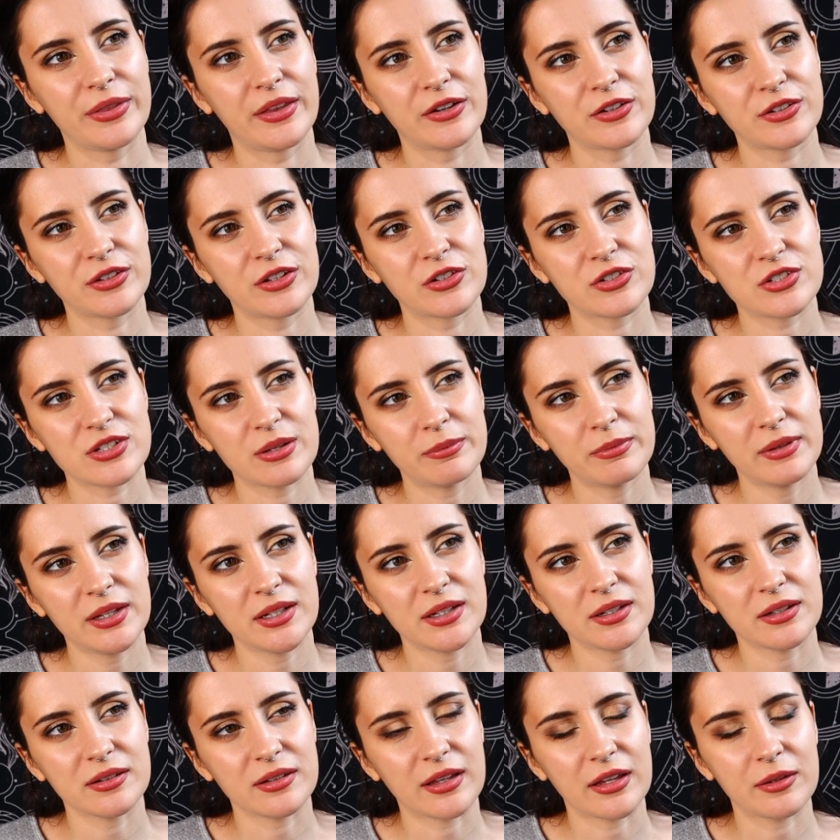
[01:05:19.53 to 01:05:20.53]
There, there's
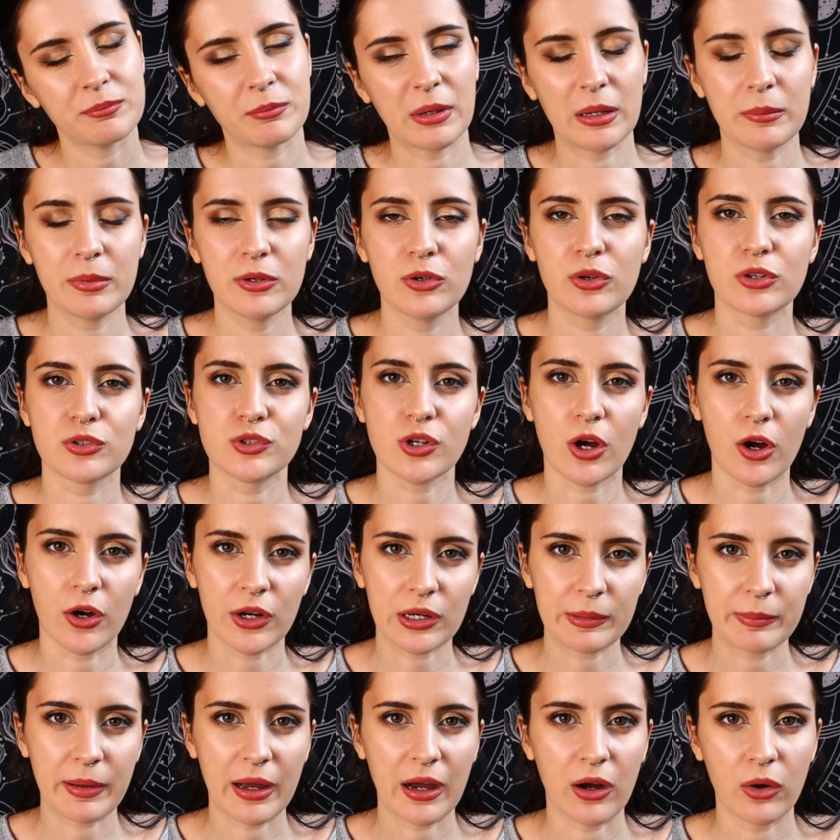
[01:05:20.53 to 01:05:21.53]
something that maybe you could
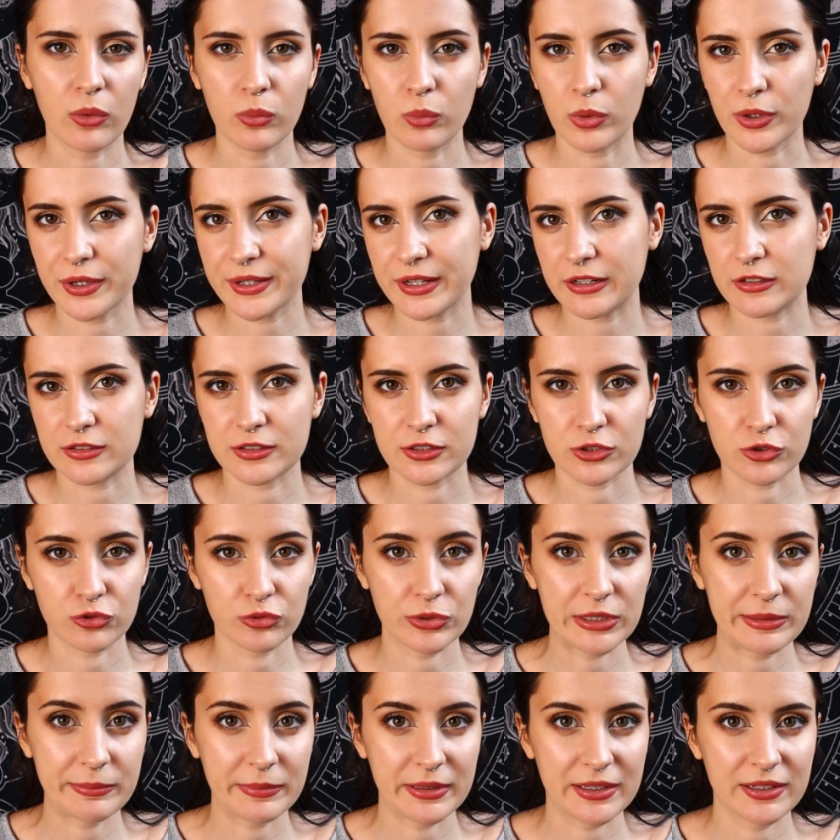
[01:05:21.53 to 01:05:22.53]
talk about, work out an
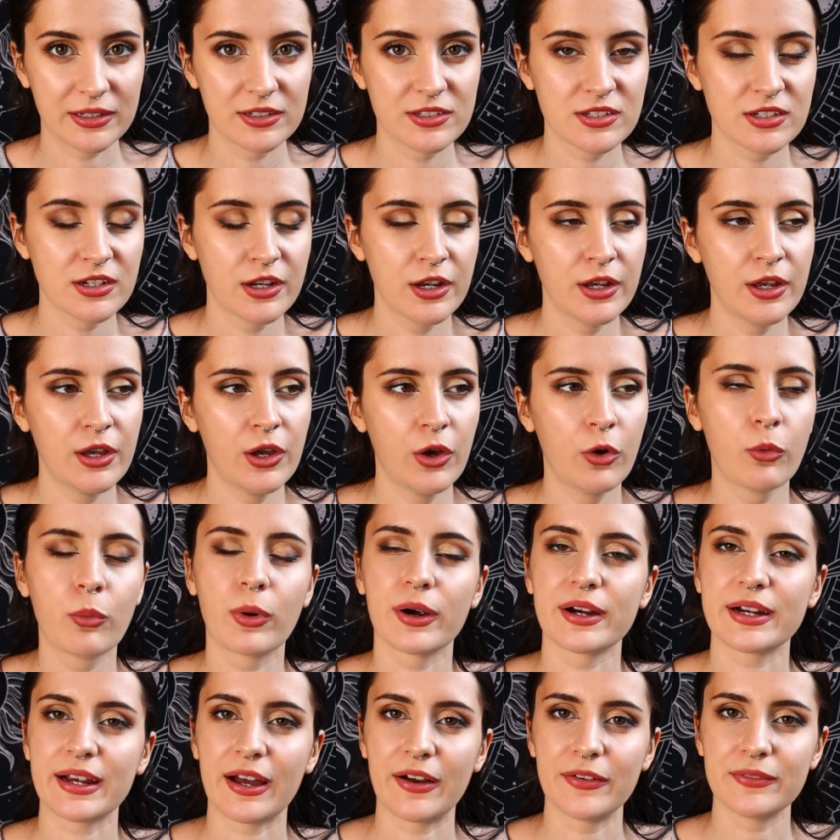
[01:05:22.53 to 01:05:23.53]
agreement,
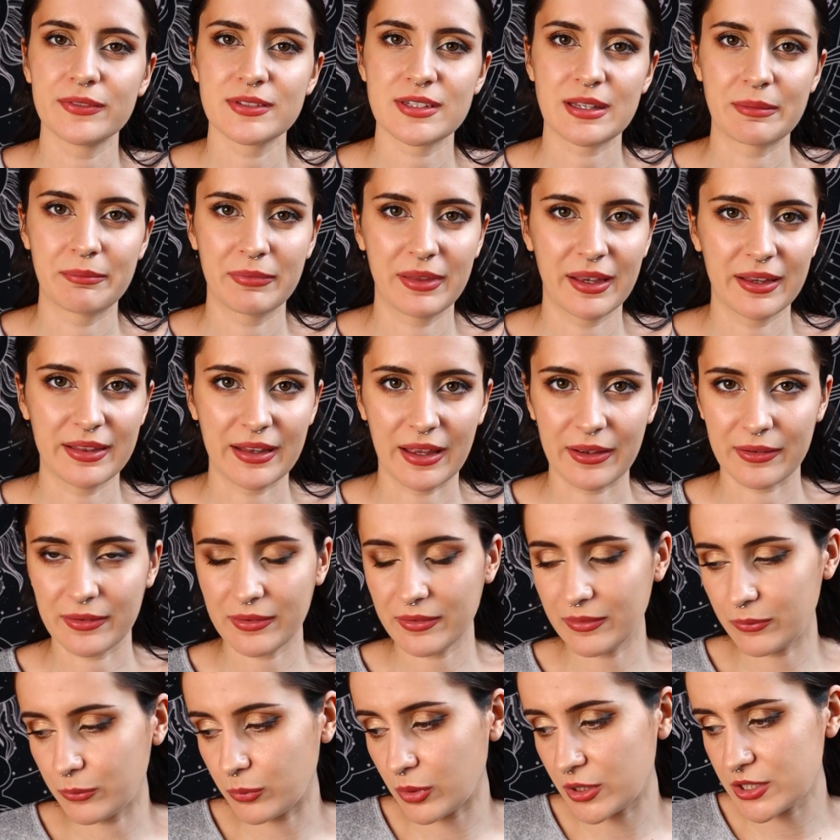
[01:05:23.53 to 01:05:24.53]
work out something
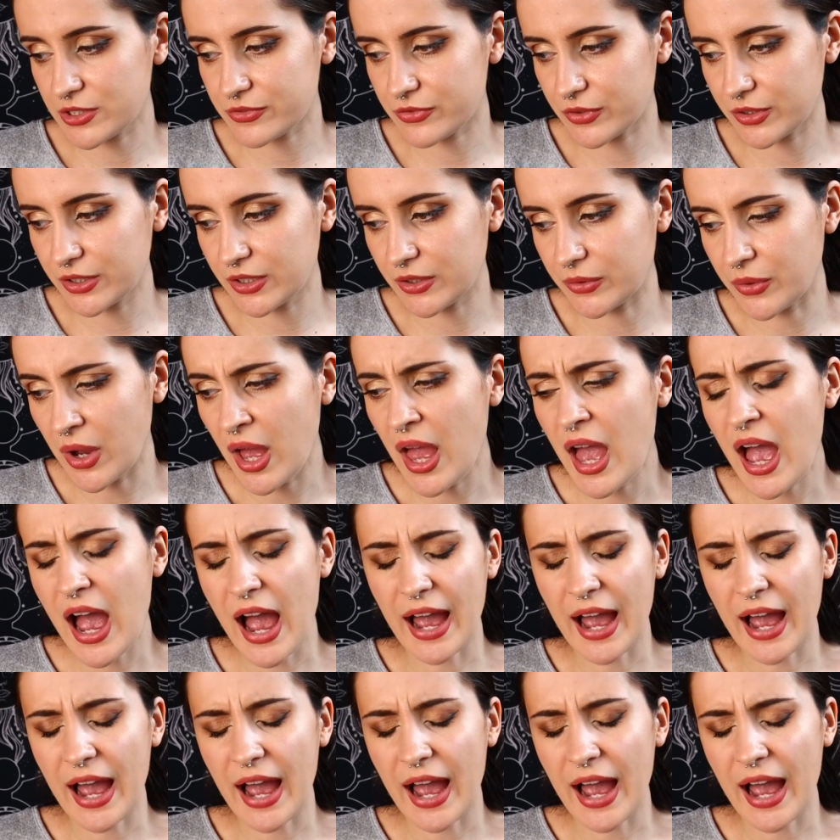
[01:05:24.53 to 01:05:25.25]
that works for you.